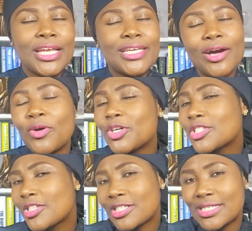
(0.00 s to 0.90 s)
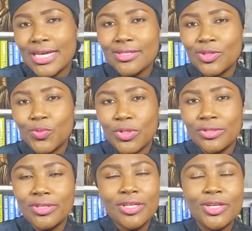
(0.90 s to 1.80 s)
Now, on to the second
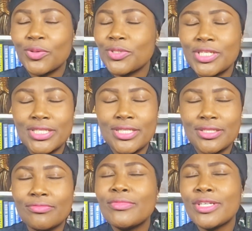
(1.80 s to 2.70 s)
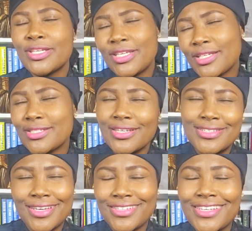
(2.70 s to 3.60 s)
one, goal setting.
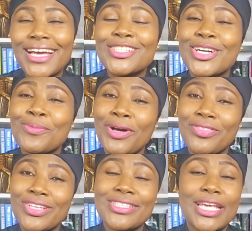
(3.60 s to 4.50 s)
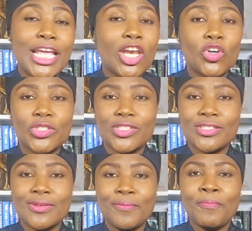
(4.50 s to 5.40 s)
Yes. I talk about this a lot.
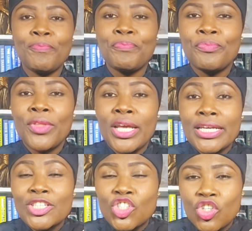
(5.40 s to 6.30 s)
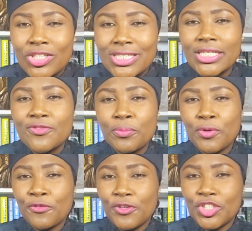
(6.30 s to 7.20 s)
Successful
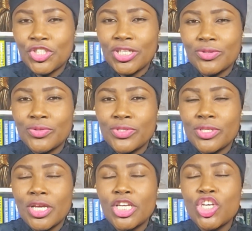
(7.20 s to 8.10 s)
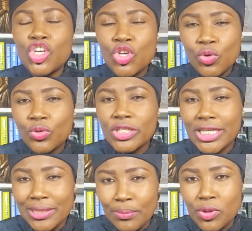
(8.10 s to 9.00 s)
professionals know the
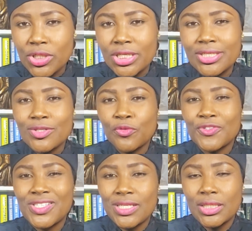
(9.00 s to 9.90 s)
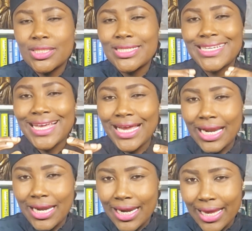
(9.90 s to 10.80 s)
importance of setting
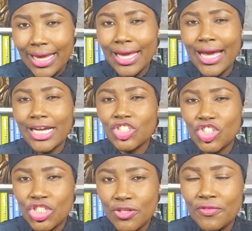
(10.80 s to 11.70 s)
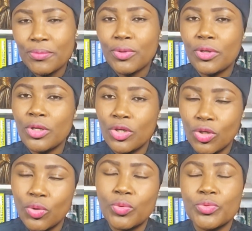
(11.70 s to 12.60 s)
clear, achievable
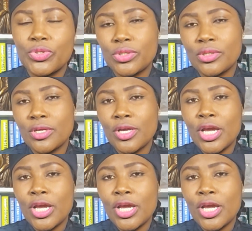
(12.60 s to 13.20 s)
goals.